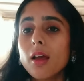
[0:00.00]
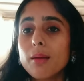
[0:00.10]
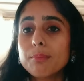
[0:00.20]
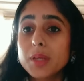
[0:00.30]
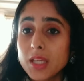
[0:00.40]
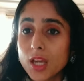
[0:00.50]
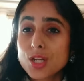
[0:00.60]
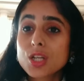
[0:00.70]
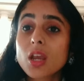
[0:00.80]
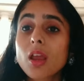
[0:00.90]

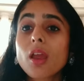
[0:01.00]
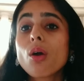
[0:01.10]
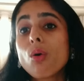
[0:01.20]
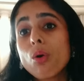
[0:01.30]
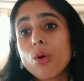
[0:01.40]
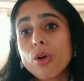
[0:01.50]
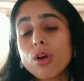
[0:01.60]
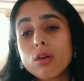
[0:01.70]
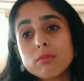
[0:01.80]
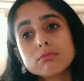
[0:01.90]
BHA,
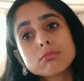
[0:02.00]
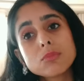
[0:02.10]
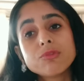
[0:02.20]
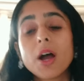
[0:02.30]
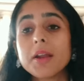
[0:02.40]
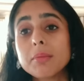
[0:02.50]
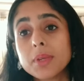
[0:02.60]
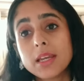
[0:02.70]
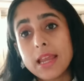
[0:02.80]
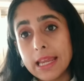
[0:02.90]
or
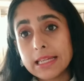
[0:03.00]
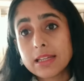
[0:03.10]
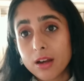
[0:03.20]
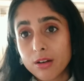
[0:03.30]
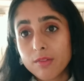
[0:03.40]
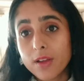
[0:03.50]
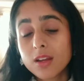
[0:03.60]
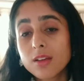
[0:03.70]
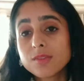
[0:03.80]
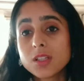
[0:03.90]
vitamin A
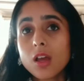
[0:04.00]
derivatives.